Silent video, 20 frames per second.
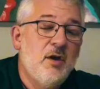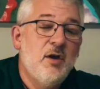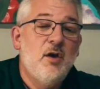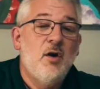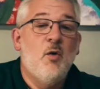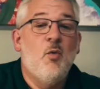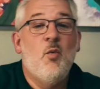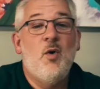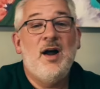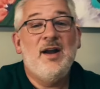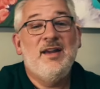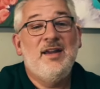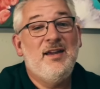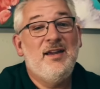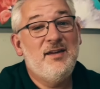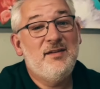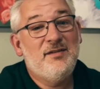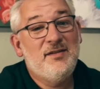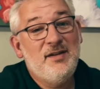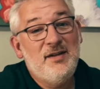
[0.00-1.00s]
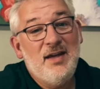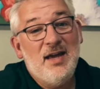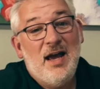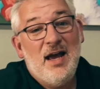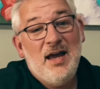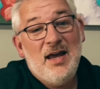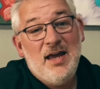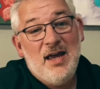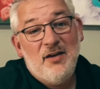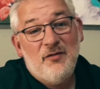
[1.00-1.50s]
What is the
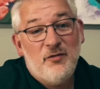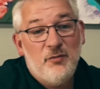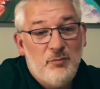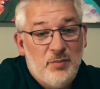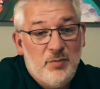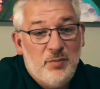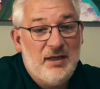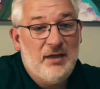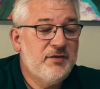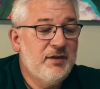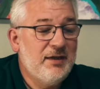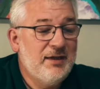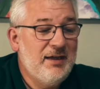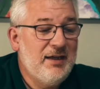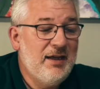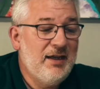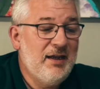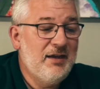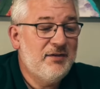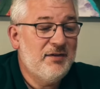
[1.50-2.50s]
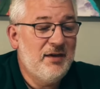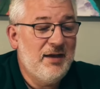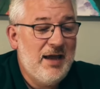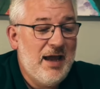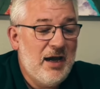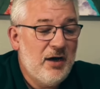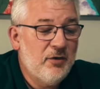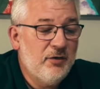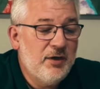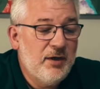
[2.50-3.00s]
IFB? Again, it's an
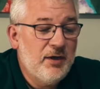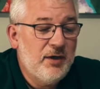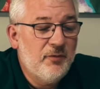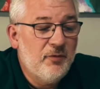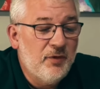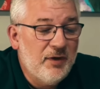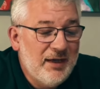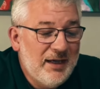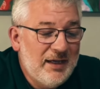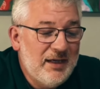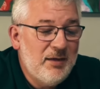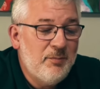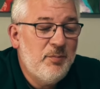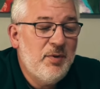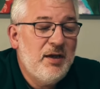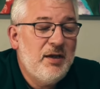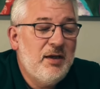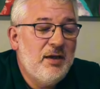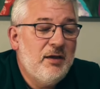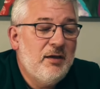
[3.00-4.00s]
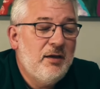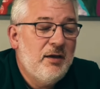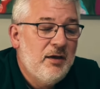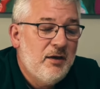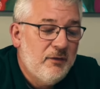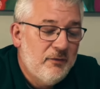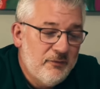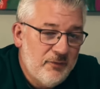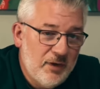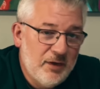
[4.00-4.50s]
acronym for Independent
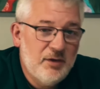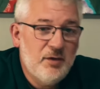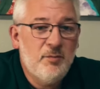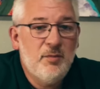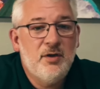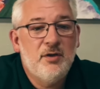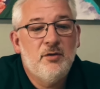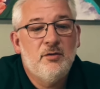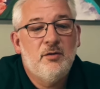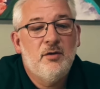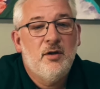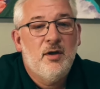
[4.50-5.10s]
Fundamental